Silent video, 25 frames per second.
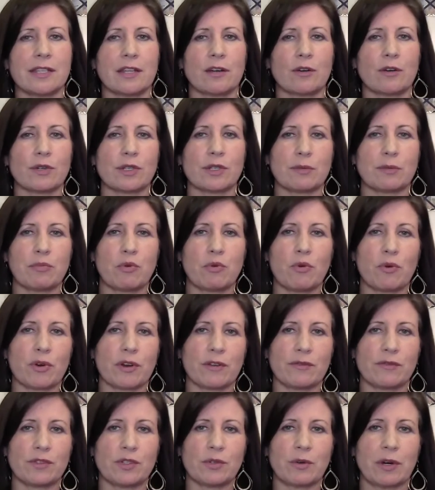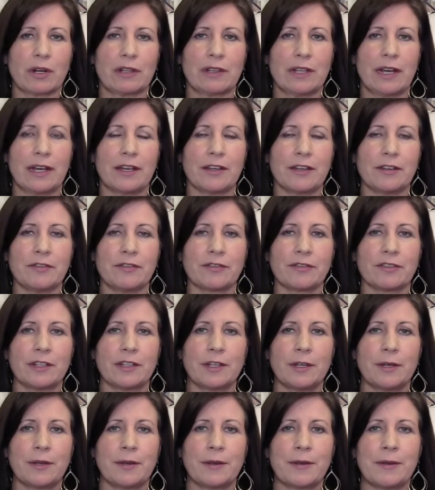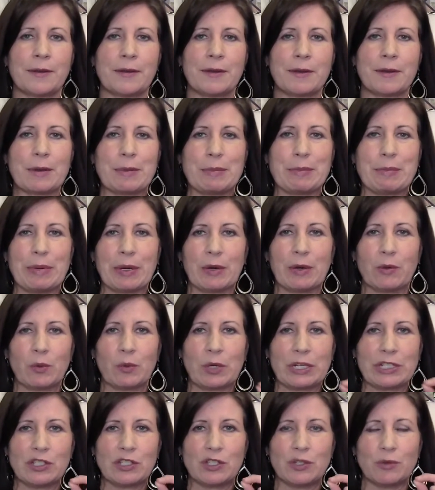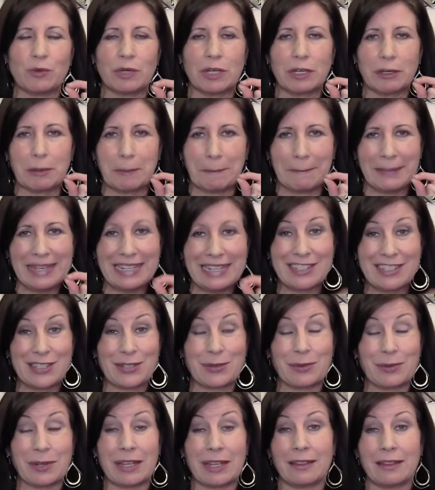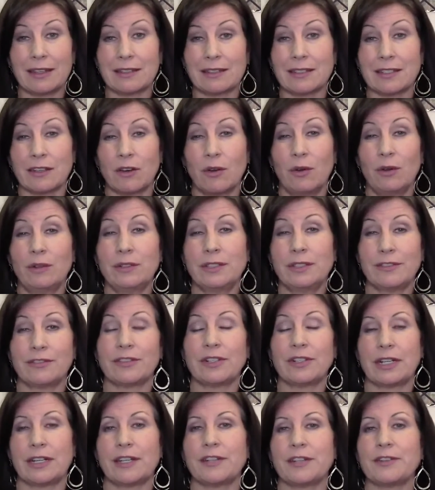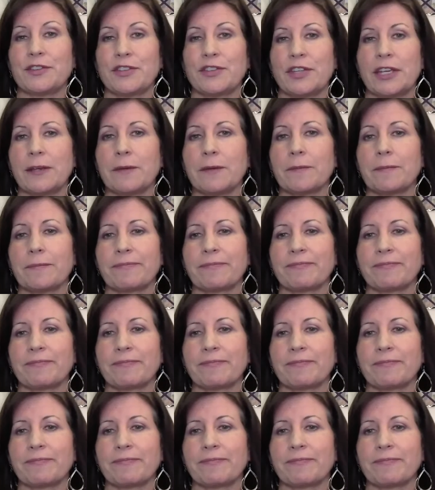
that are supportive to our life. But once you commit to it, that's a whole different energy.